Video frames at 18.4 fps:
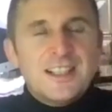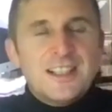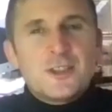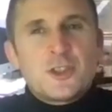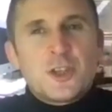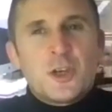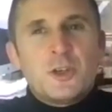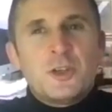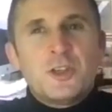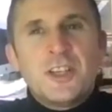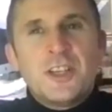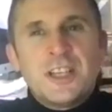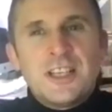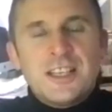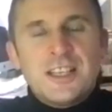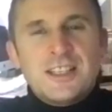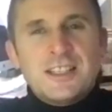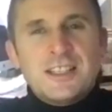So,
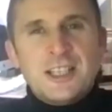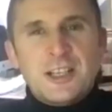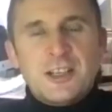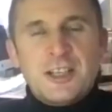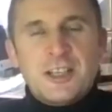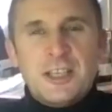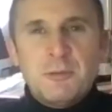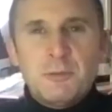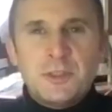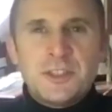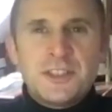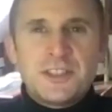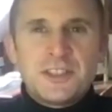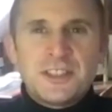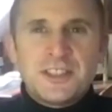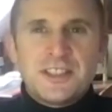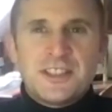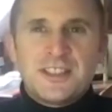he would,
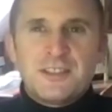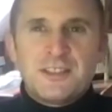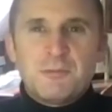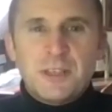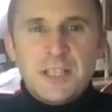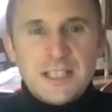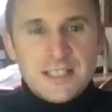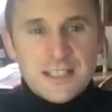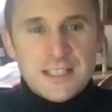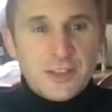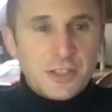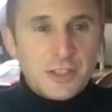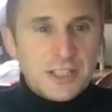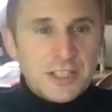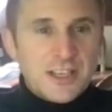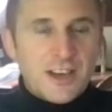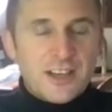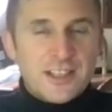when he sent
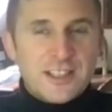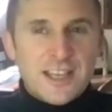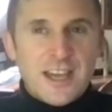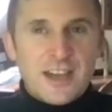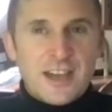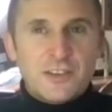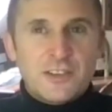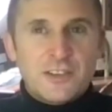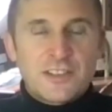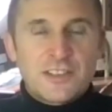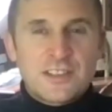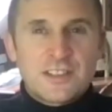these guys out,